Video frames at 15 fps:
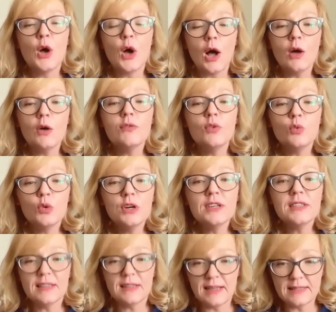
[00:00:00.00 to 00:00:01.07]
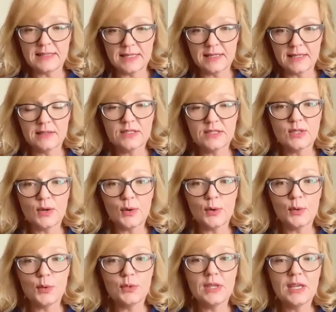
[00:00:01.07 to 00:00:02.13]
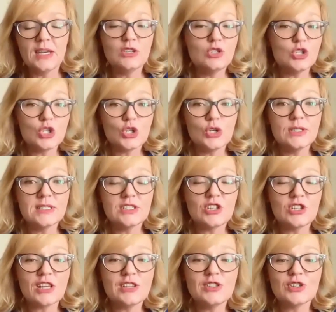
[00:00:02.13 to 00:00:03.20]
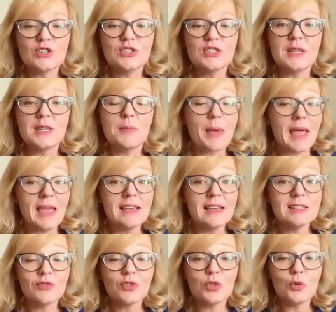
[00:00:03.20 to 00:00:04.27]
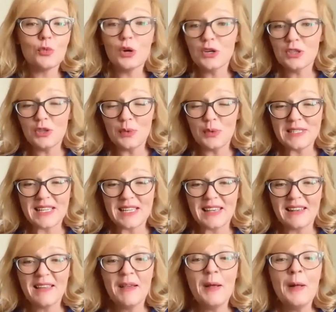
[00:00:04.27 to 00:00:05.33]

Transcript: all of the work that I did so that insurance adjuster is going to pay us for the work that we did?